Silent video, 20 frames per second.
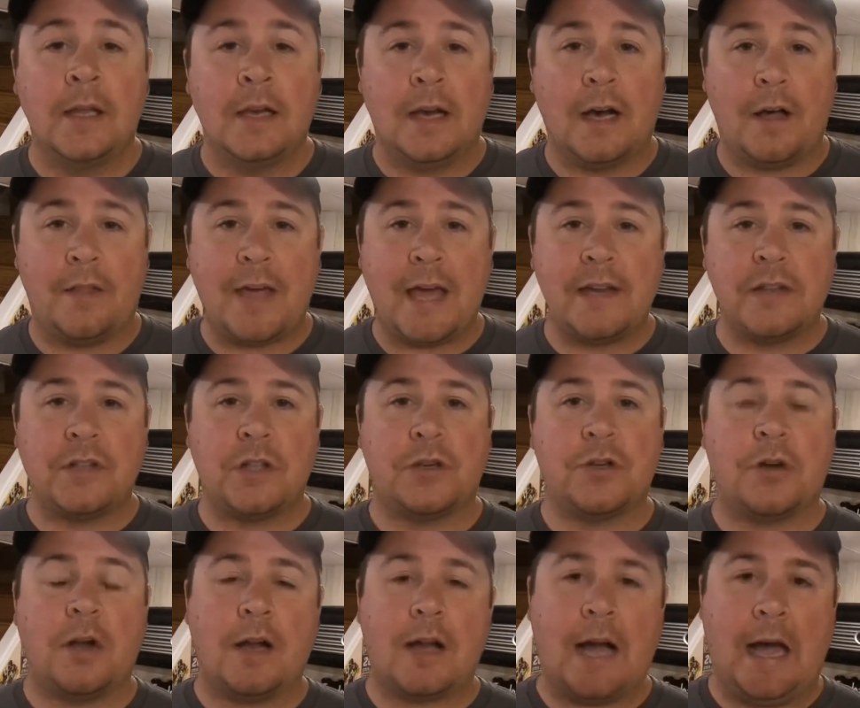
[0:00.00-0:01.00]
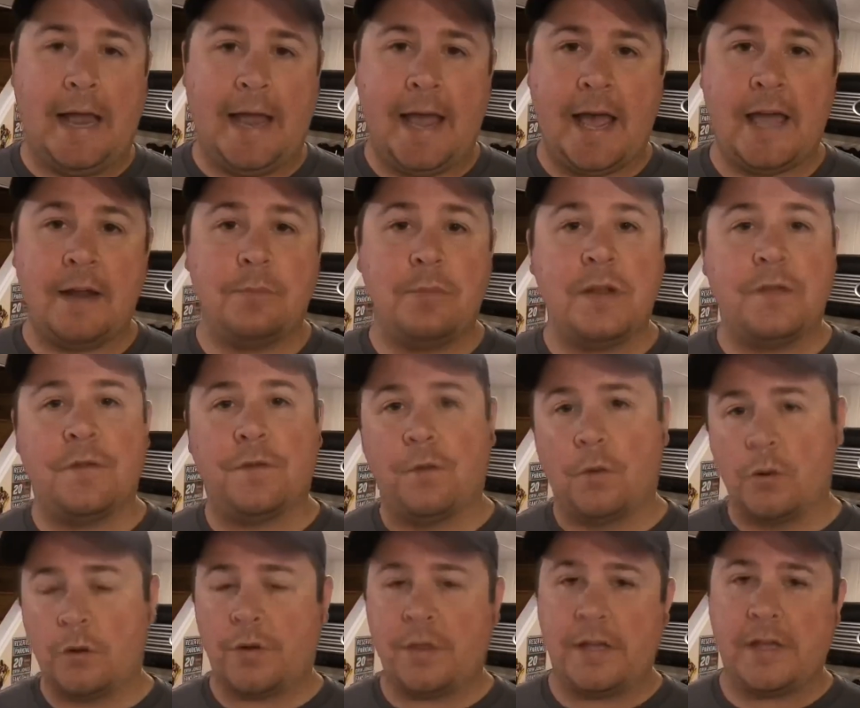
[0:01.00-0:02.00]
That is the truck I had
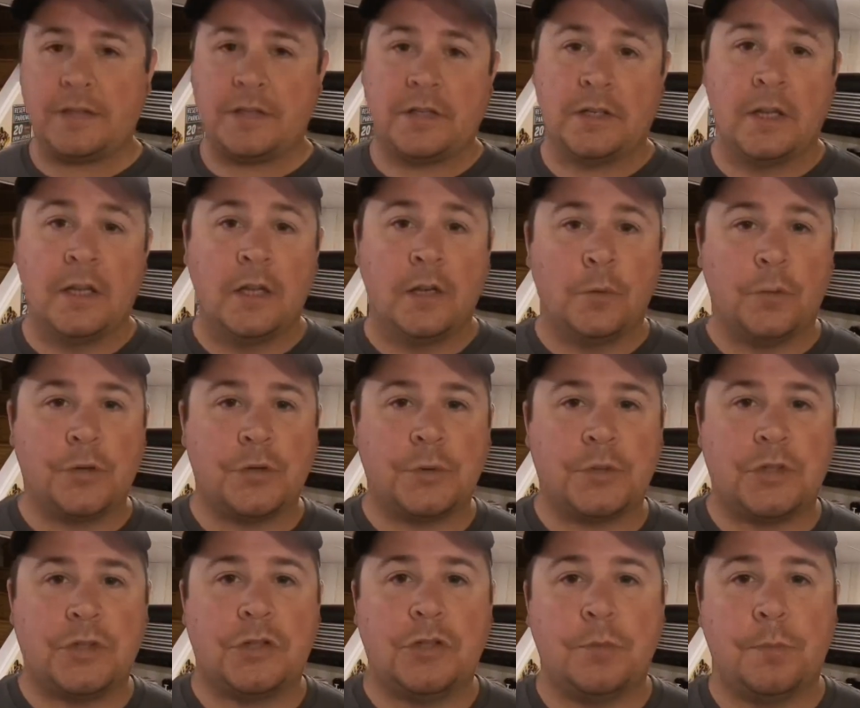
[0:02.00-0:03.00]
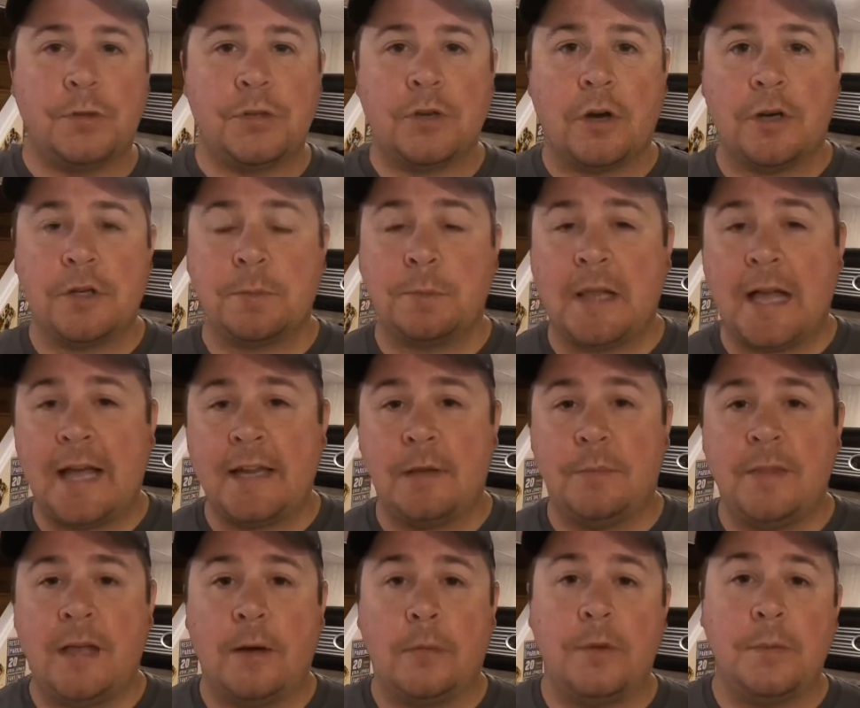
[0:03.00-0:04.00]
before this, which was a supercharged Platinum
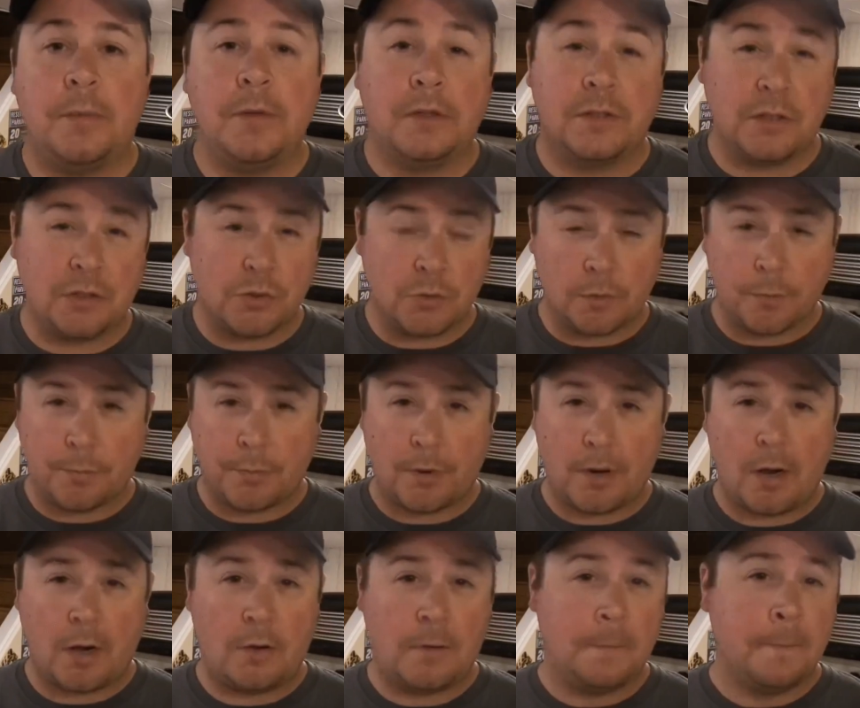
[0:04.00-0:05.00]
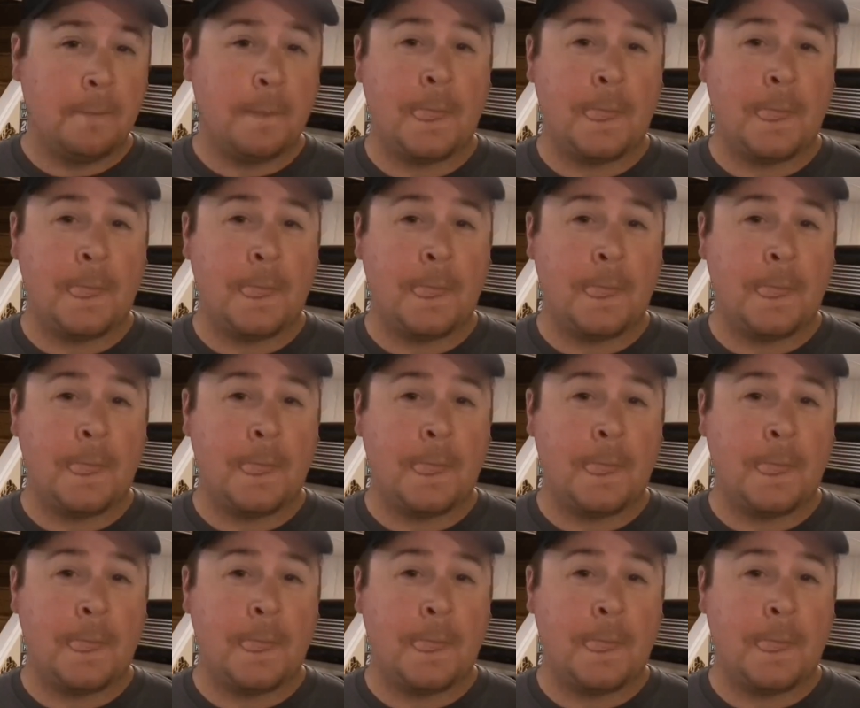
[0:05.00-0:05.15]
that we built into a Pro.